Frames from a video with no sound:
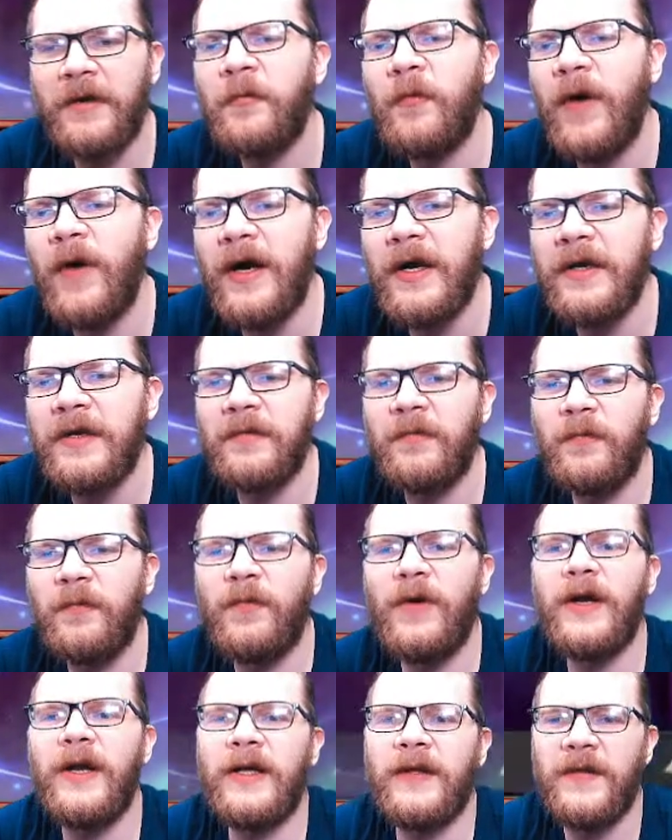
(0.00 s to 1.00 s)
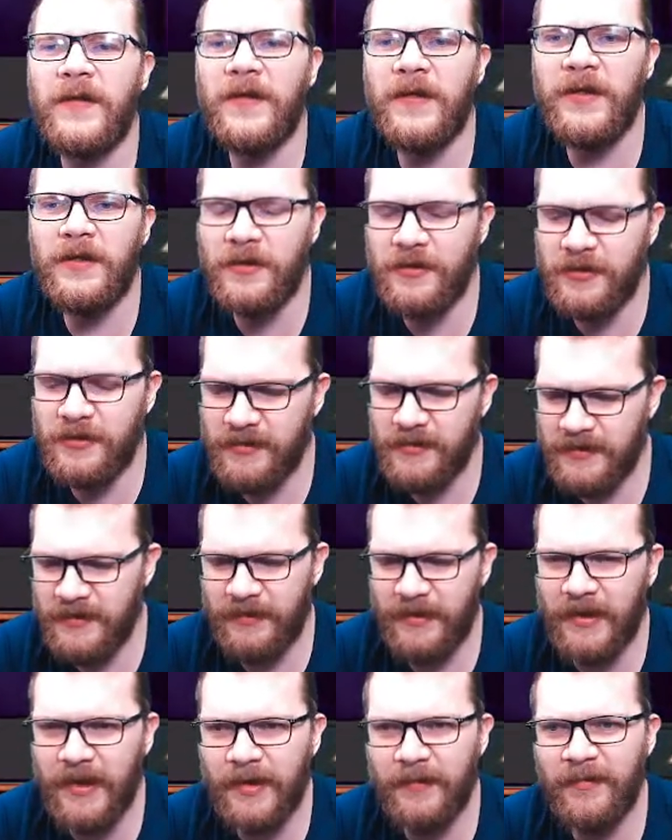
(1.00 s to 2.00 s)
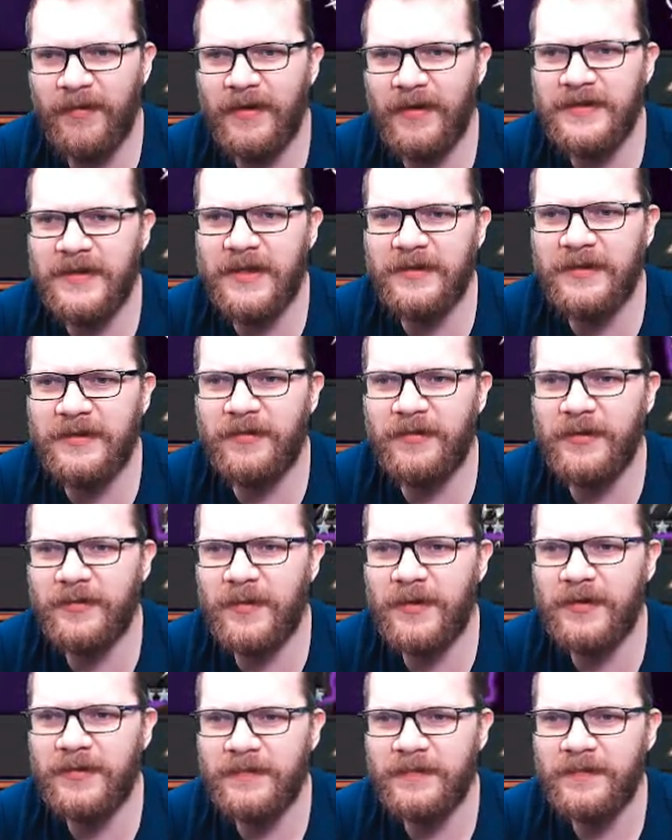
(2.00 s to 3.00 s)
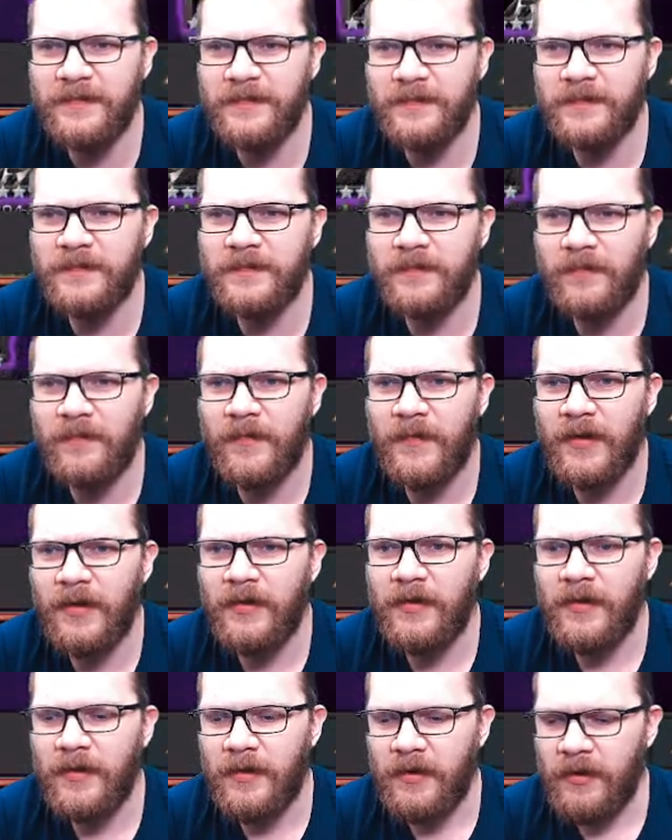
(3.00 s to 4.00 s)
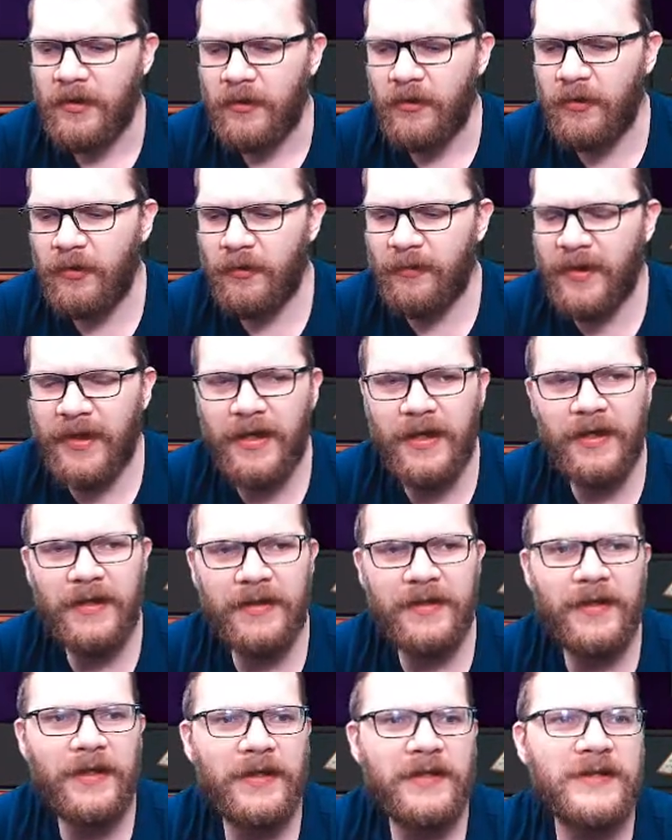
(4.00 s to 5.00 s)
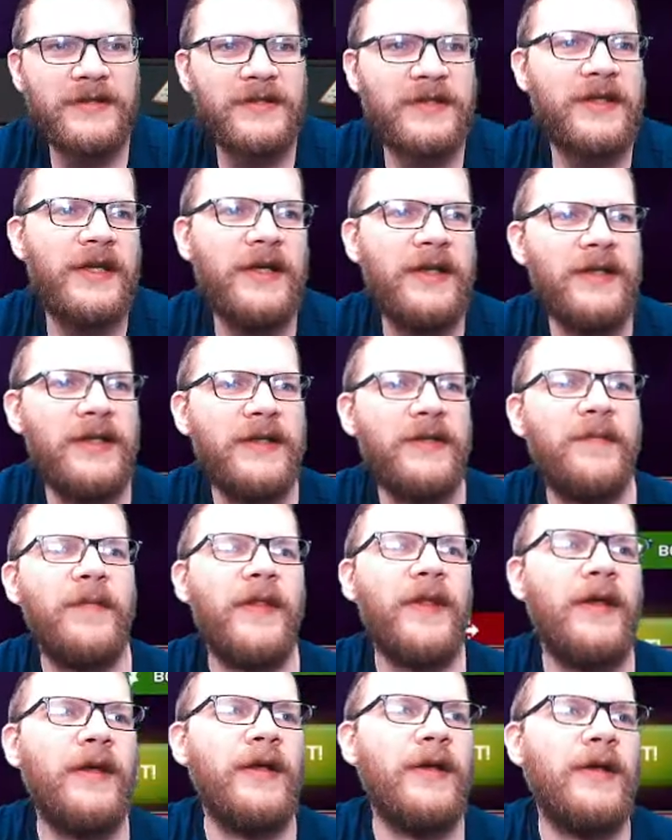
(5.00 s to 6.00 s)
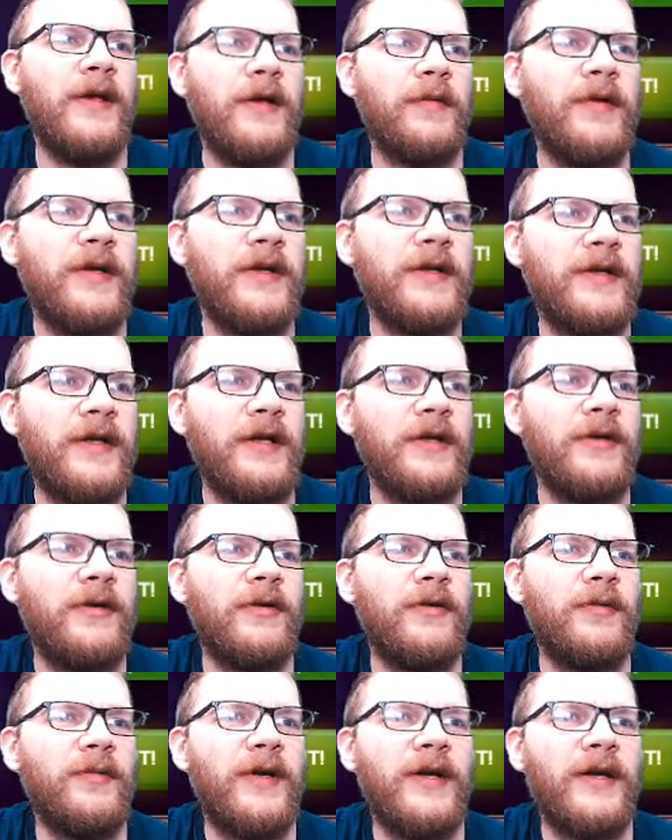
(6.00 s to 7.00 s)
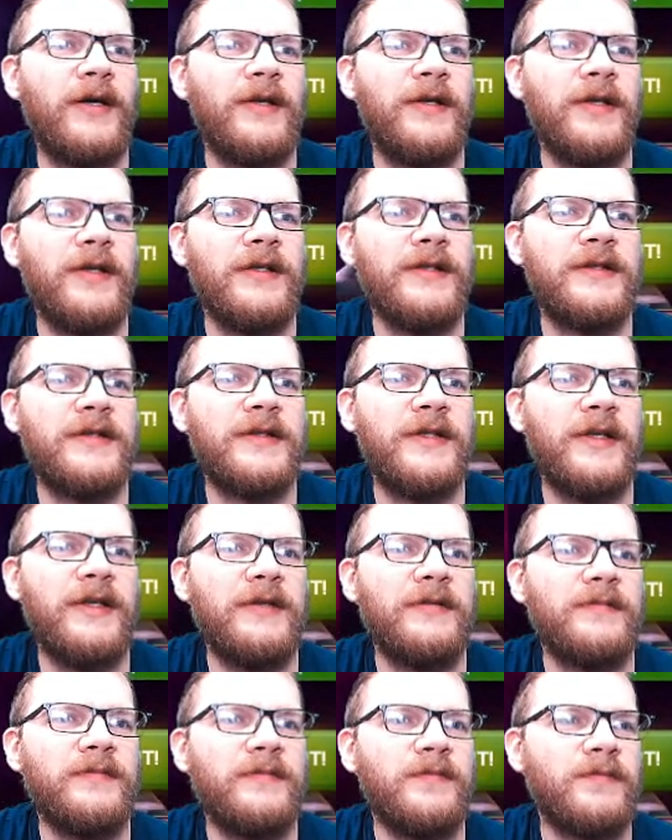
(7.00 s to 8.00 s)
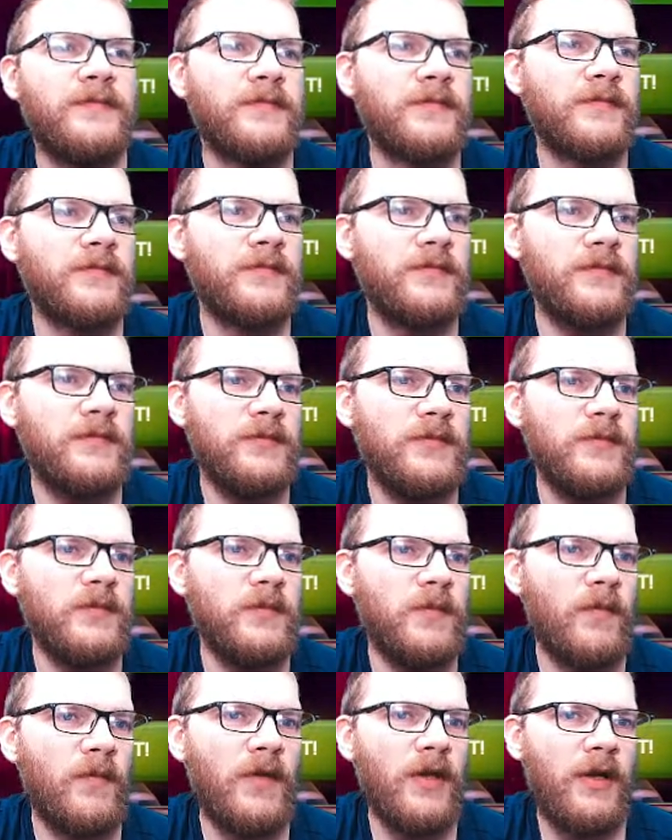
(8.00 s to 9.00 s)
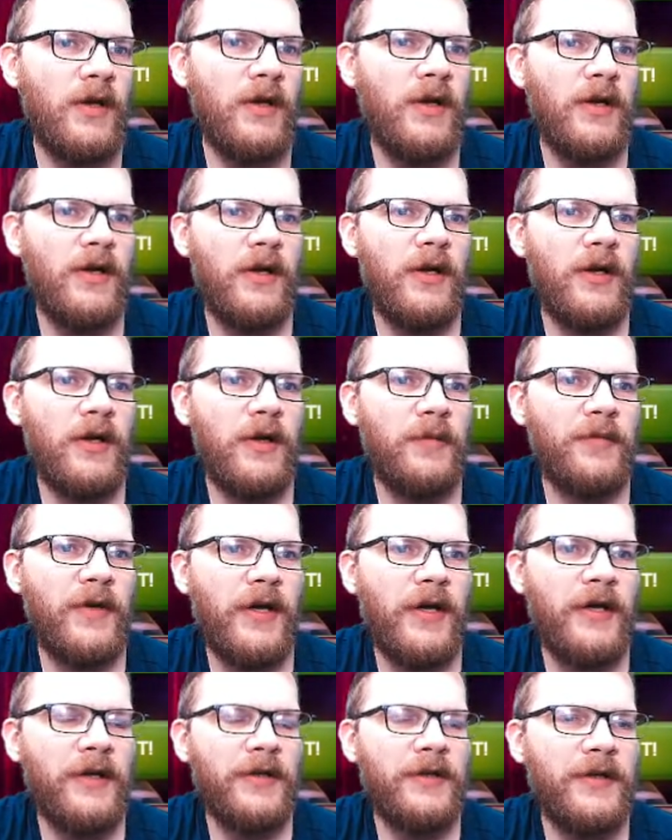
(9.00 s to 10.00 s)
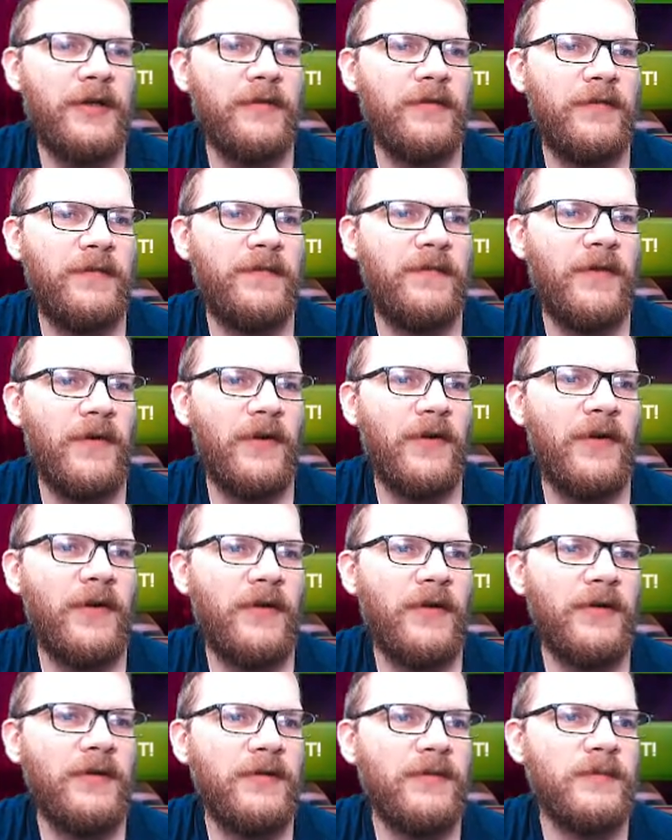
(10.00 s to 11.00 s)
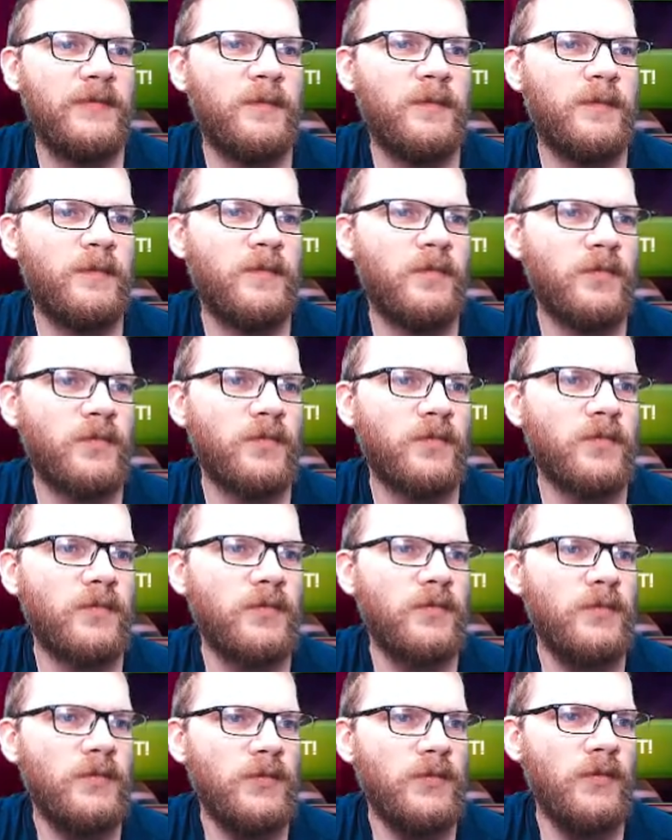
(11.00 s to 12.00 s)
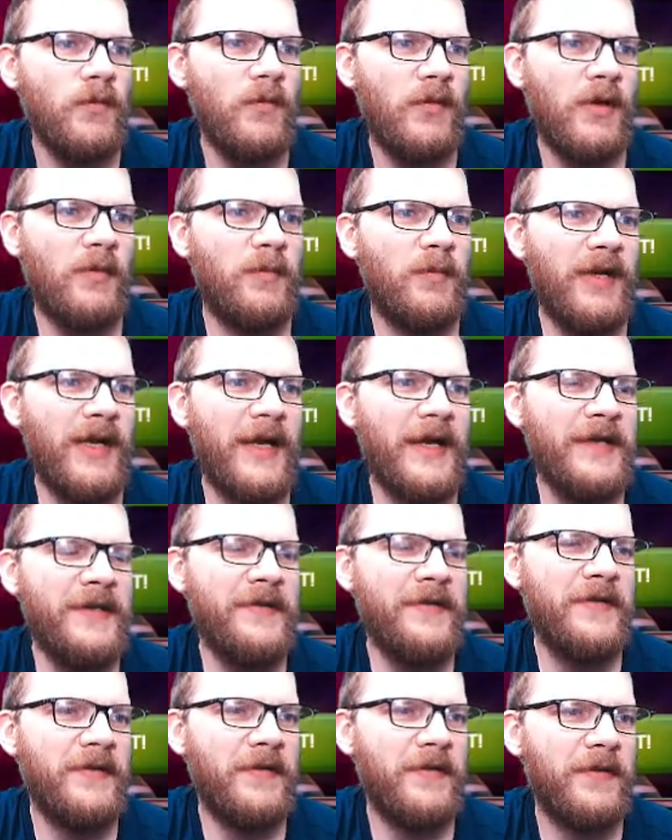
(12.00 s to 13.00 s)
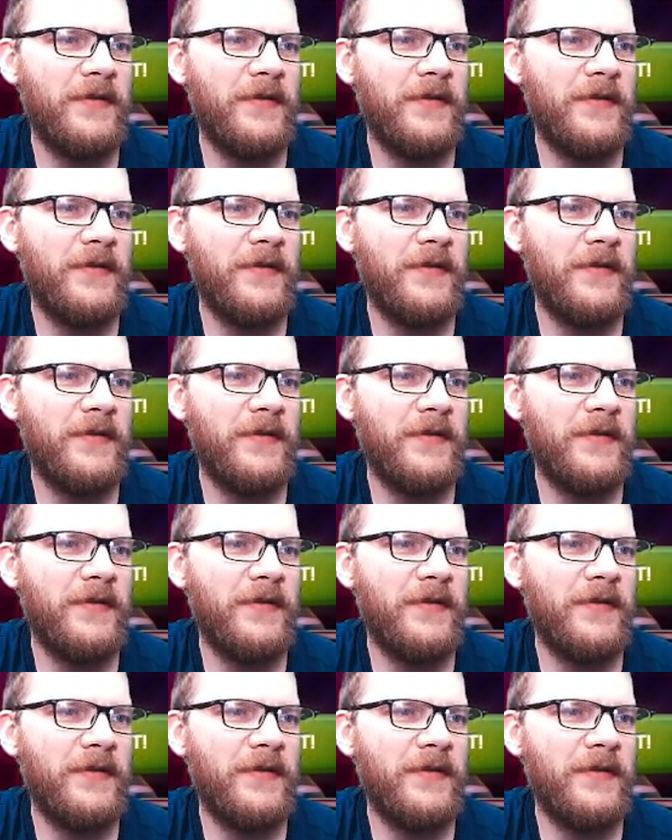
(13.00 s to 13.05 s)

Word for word: why, when I think you should still rank up 5 stars for most part. Who am I hunting in skill? I'm going to tell you who am I hunting in skill um, hunting for Blade.